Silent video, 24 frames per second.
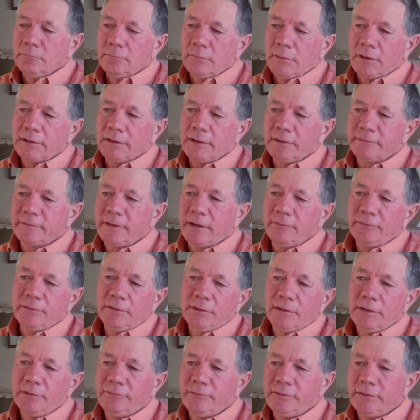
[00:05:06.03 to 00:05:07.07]
I guess,
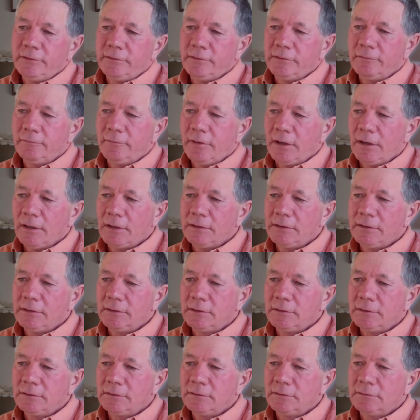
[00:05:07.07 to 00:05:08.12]
having lived here in the valley
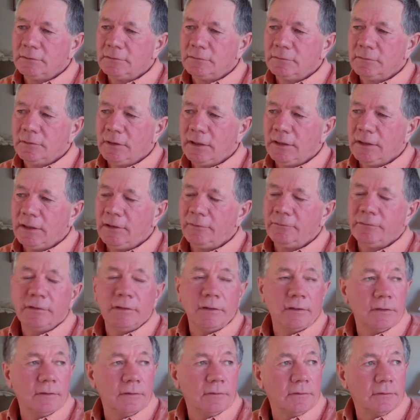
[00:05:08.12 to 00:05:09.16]
and having
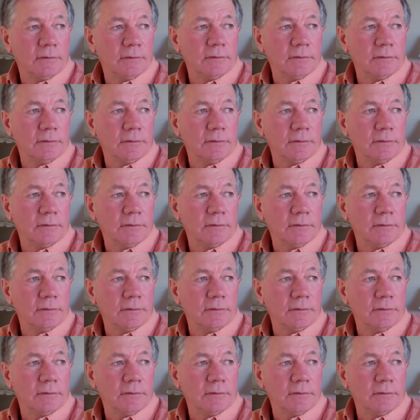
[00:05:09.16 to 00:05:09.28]
the